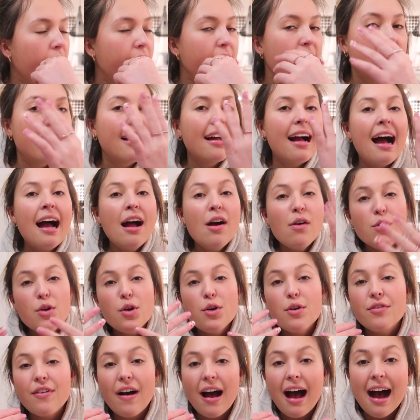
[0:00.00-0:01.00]
like I don't
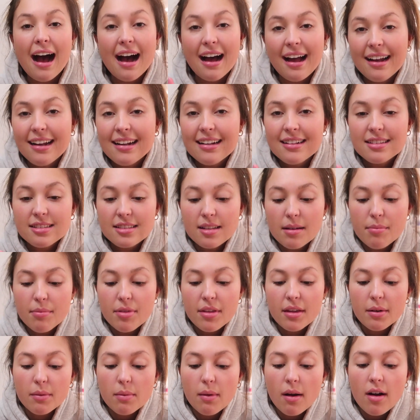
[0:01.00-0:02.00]
know if I did
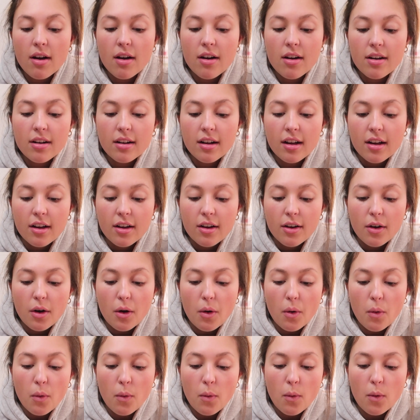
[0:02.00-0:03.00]
something wrong
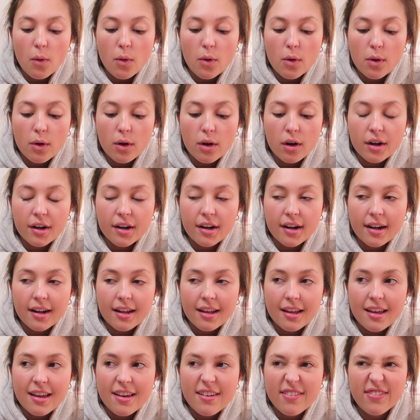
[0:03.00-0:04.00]

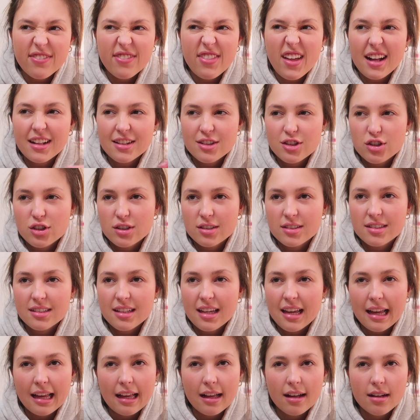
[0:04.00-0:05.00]
or if that's just
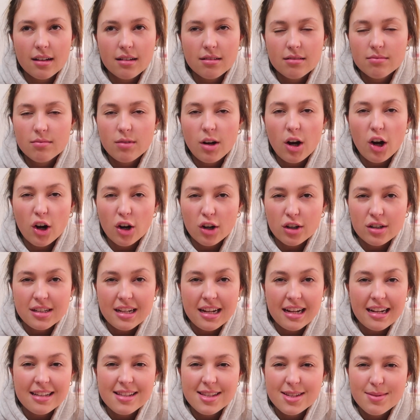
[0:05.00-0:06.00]
like our
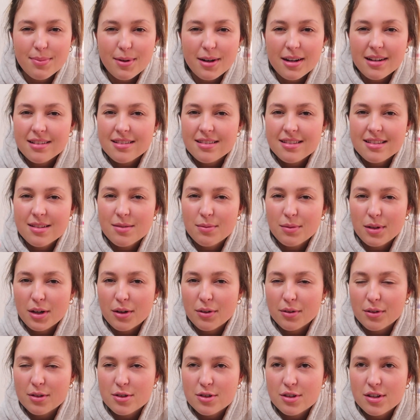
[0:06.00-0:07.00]
taste buds and we
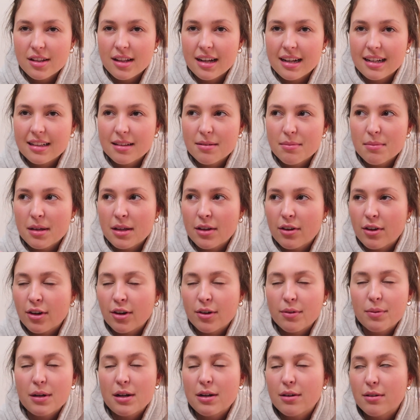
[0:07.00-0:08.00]
don't usually like the meat
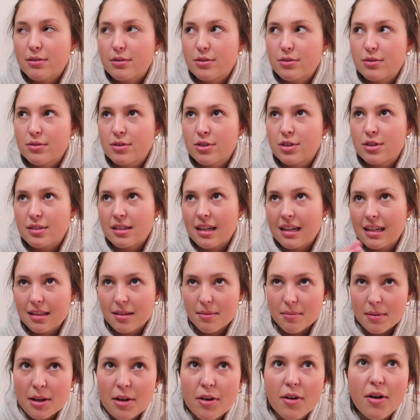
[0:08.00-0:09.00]
or we don't just like
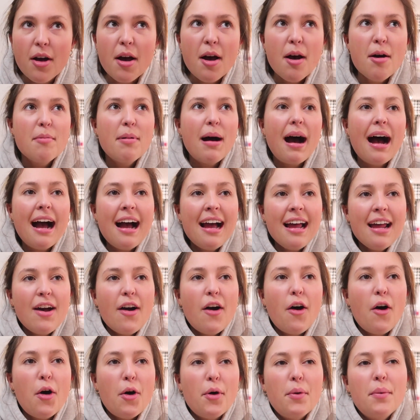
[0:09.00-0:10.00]
the meal, but I
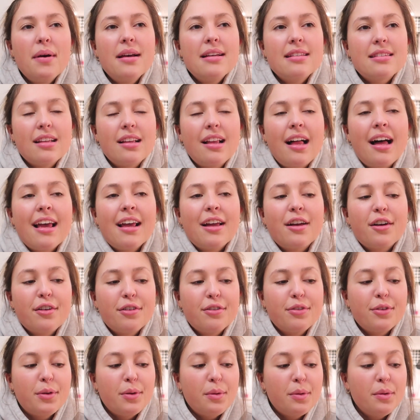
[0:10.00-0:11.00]
always like
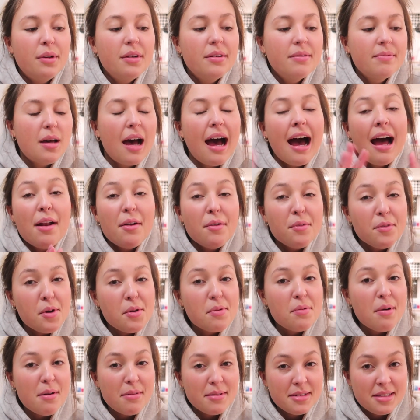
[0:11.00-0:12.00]
food, so I don't know
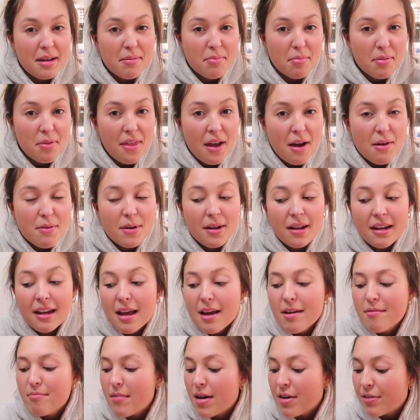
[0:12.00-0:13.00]
what was up with that one.
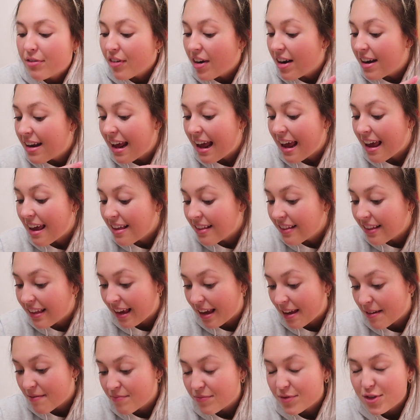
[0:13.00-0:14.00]
My friend
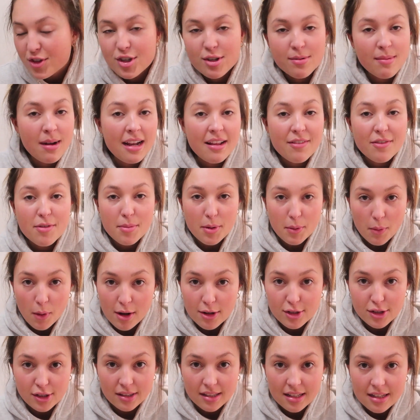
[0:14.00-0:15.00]
Haley, she might even be
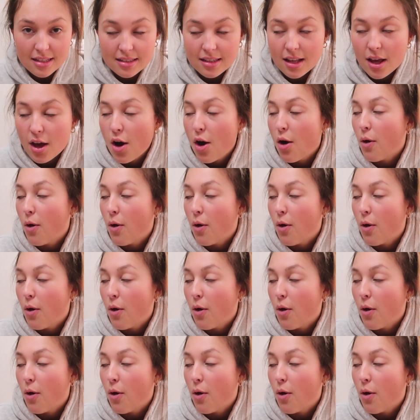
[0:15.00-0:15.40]
watching this,